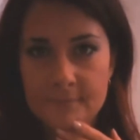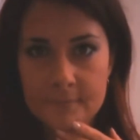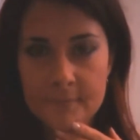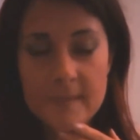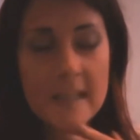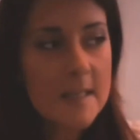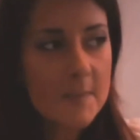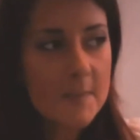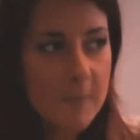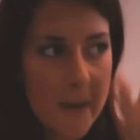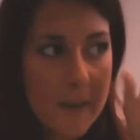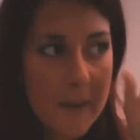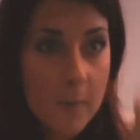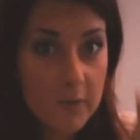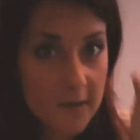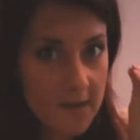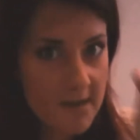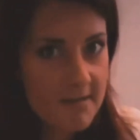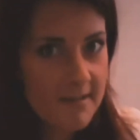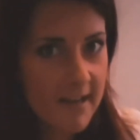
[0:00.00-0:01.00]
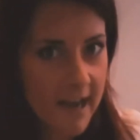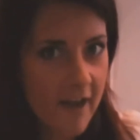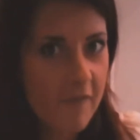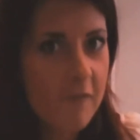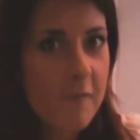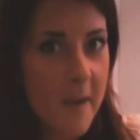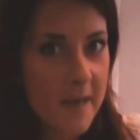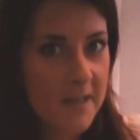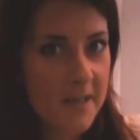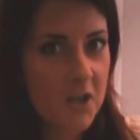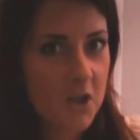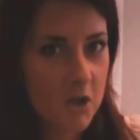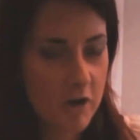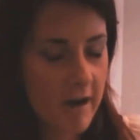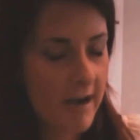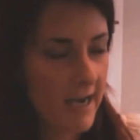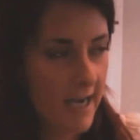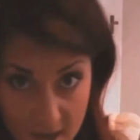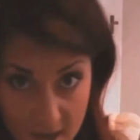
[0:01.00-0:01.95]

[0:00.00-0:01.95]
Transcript: These people need to have better training.